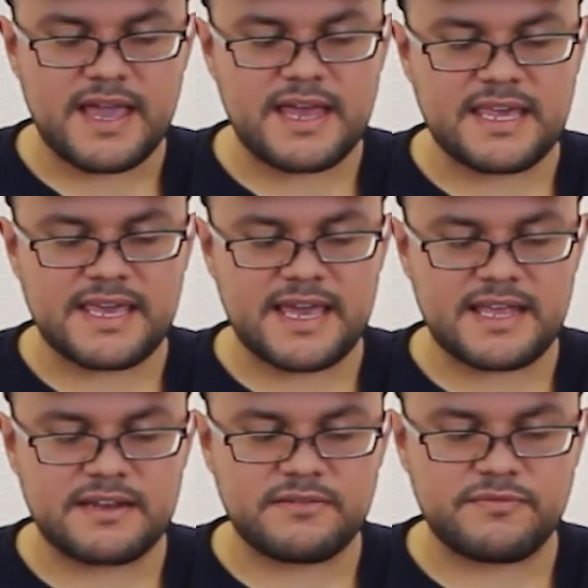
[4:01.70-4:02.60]
And
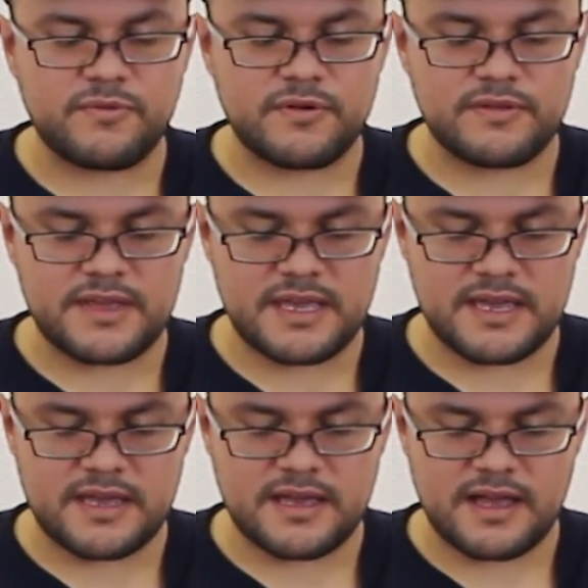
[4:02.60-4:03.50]
again, for
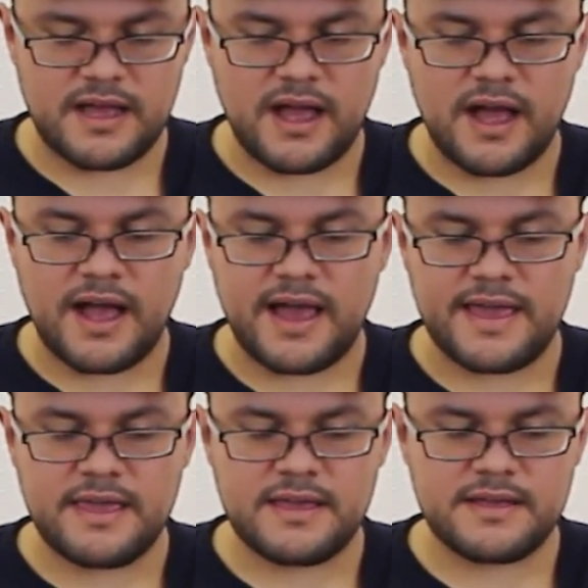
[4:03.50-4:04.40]
the
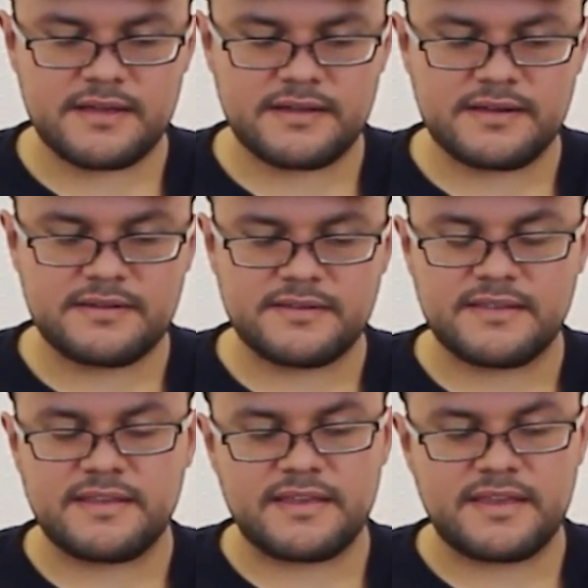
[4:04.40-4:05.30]
eye,
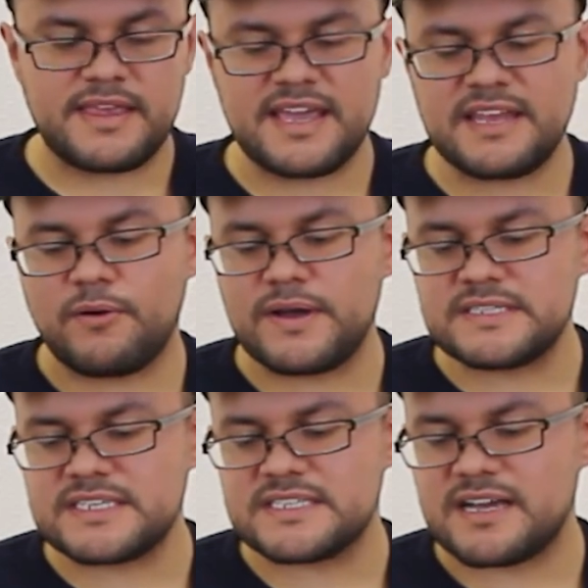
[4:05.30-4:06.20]
you can
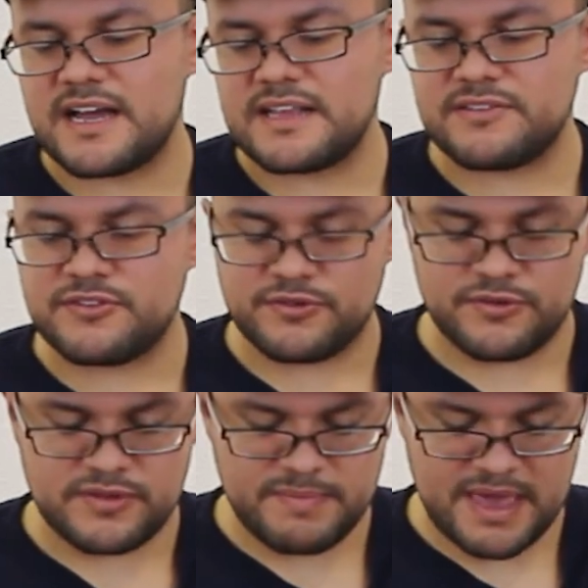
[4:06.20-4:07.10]
always just cut through the